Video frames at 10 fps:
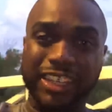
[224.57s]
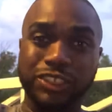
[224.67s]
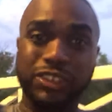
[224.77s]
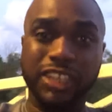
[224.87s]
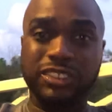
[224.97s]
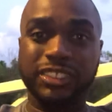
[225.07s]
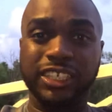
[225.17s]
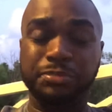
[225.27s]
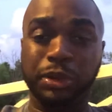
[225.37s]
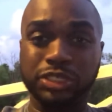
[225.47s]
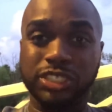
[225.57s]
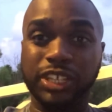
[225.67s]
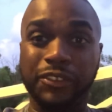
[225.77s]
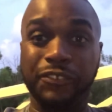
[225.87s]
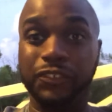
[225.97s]
at the United States Postal
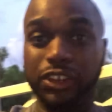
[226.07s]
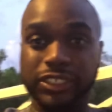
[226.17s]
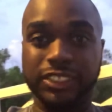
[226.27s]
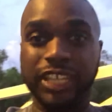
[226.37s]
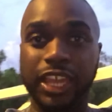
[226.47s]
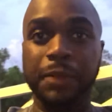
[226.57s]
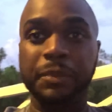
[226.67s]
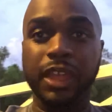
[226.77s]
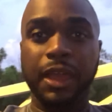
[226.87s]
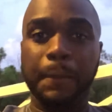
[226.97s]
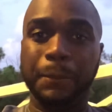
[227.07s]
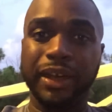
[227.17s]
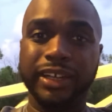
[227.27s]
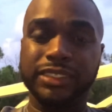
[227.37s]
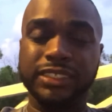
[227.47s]
Service feel the same,
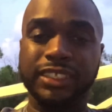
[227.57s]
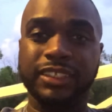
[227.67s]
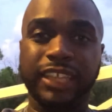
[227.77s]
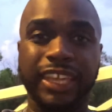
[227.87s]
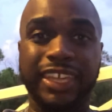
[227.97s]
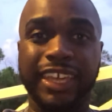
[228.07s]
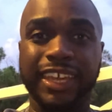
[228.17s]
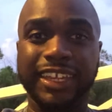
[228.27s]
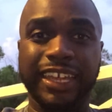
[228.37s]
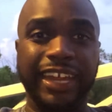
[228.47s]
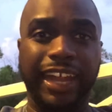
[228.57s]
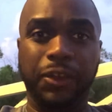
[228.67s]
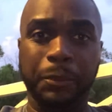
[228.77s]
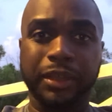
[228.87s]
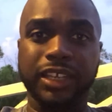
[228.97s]
but they can't get
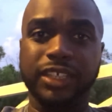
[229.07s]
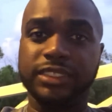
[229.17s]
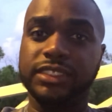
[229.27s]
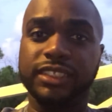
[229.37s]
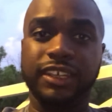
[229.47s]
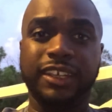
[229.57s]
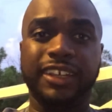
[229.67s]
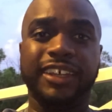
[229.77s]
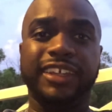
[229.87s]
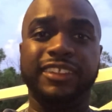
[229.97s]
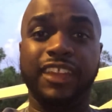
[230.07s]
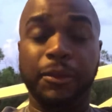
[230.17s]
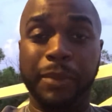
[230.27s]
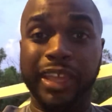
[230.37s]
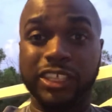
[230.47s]
out because they're
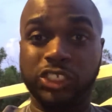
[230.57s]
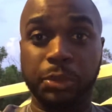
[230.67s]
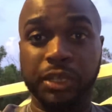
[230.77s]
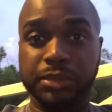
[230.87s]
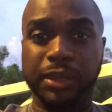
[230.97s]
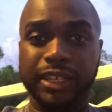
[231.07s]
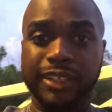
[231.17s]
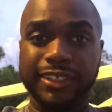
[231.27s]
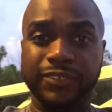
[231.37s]
making so much money?